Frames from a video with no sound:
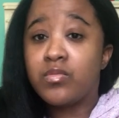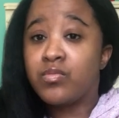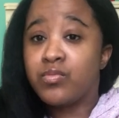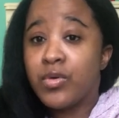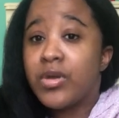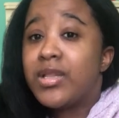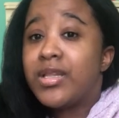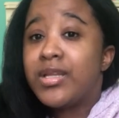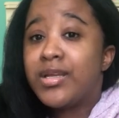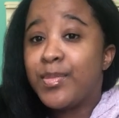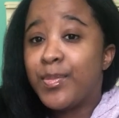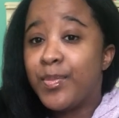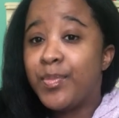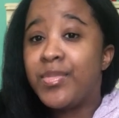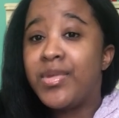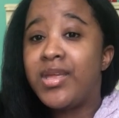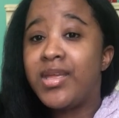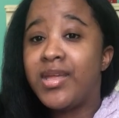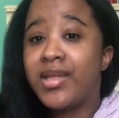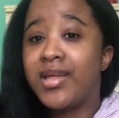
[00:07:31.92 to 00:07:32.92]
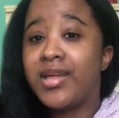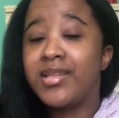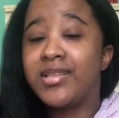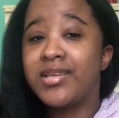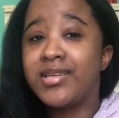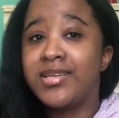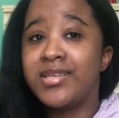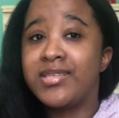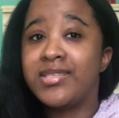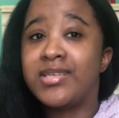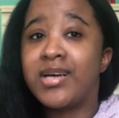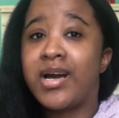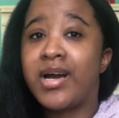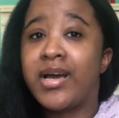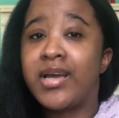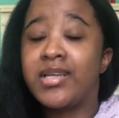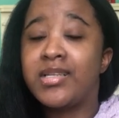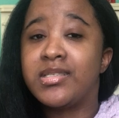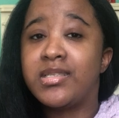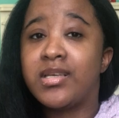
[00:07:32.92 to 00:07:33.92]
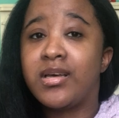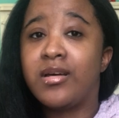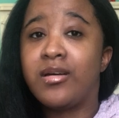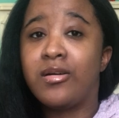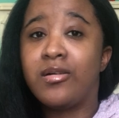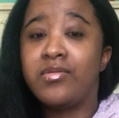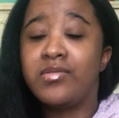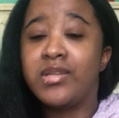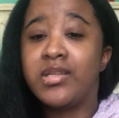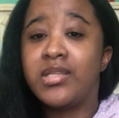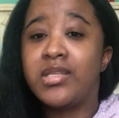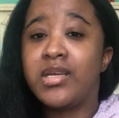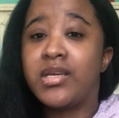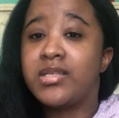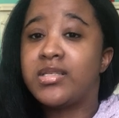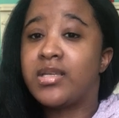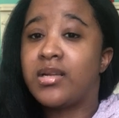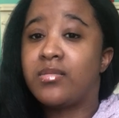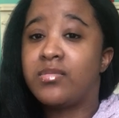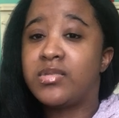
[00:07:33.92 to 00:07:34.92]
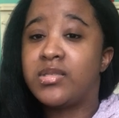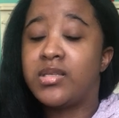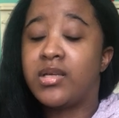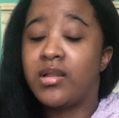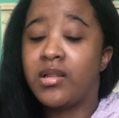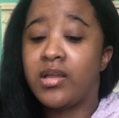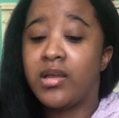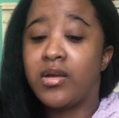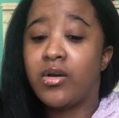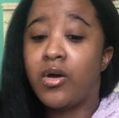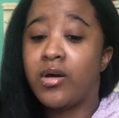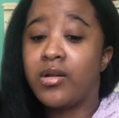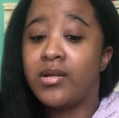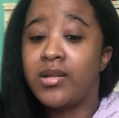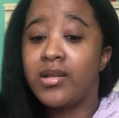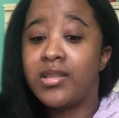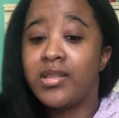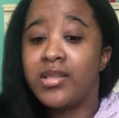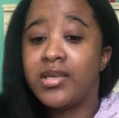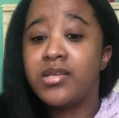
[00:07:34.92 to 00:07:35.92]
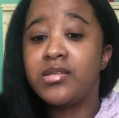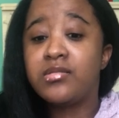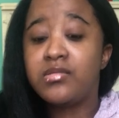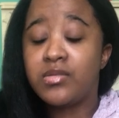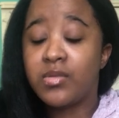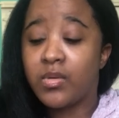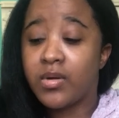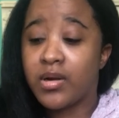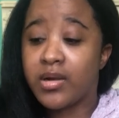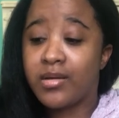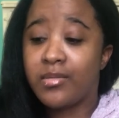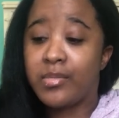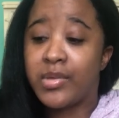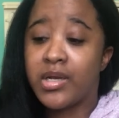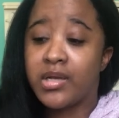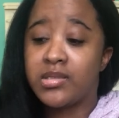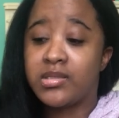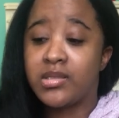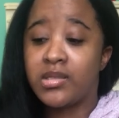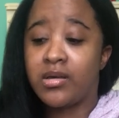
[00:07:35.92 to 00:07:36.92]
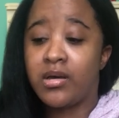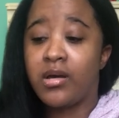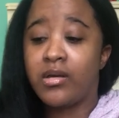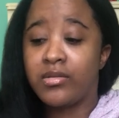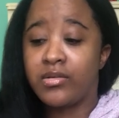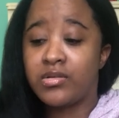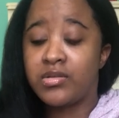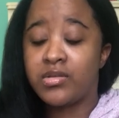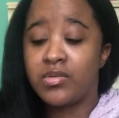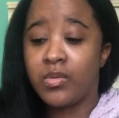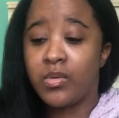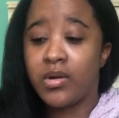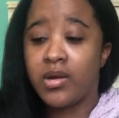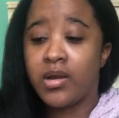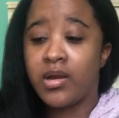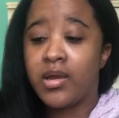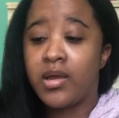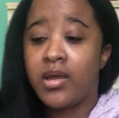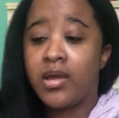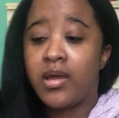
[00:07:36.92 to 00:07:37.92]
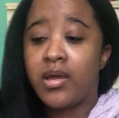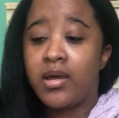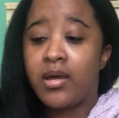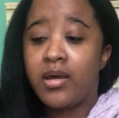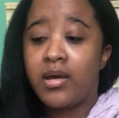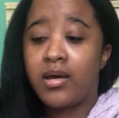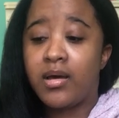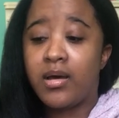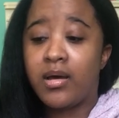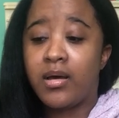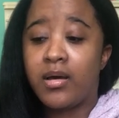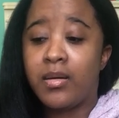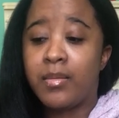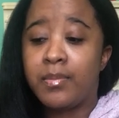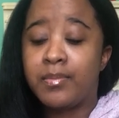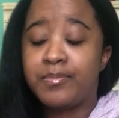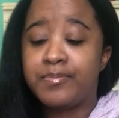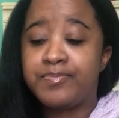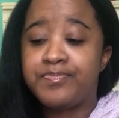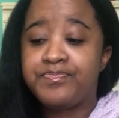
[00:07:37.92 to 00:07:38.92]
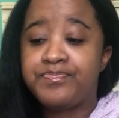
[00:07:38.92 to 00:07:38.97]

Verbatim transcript: really me, in the designs of the things that I'm selling on this store compared to the other store. Um,